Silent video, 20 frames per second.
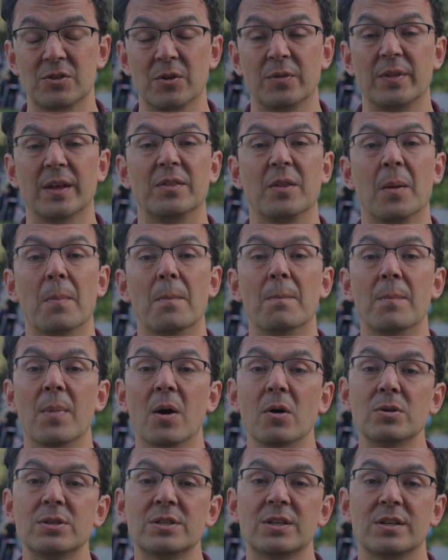so that the
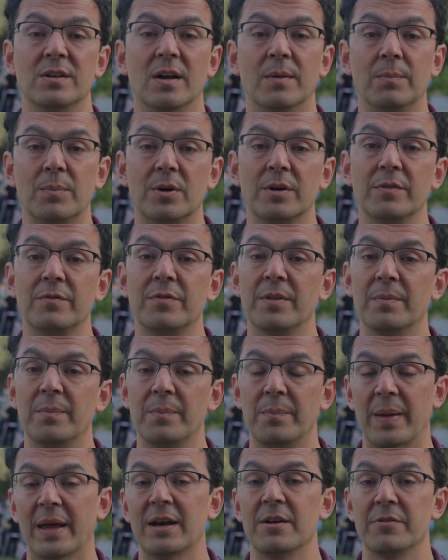most number of
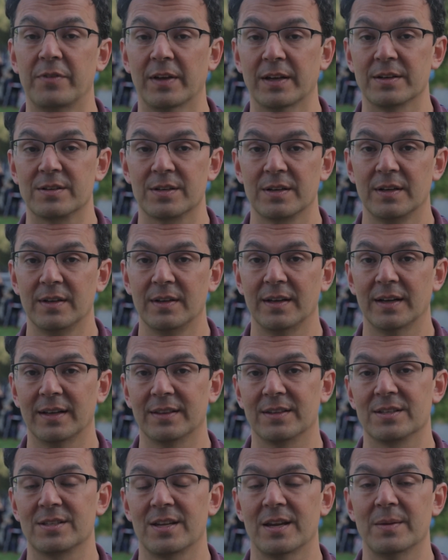them benefit
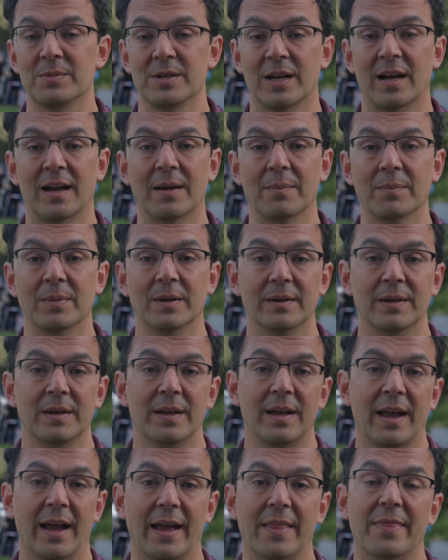at the same time.
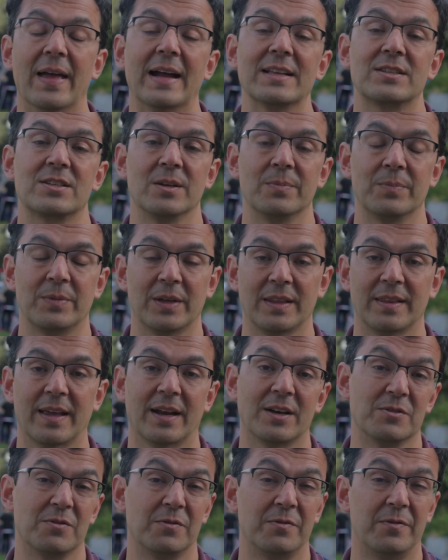And that's something
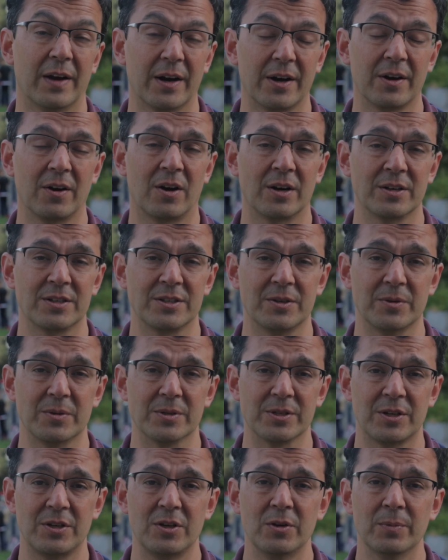that is very hard to do
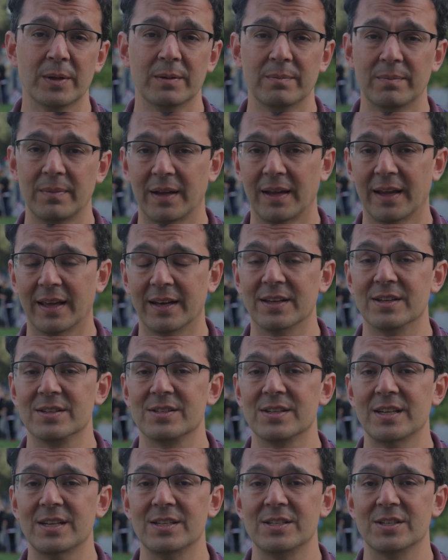as a human and
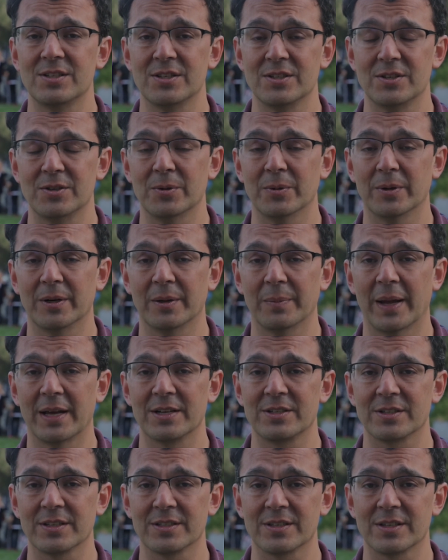is easy to do in a
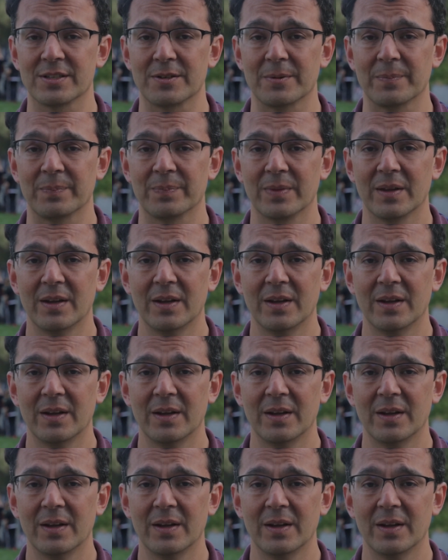matching system.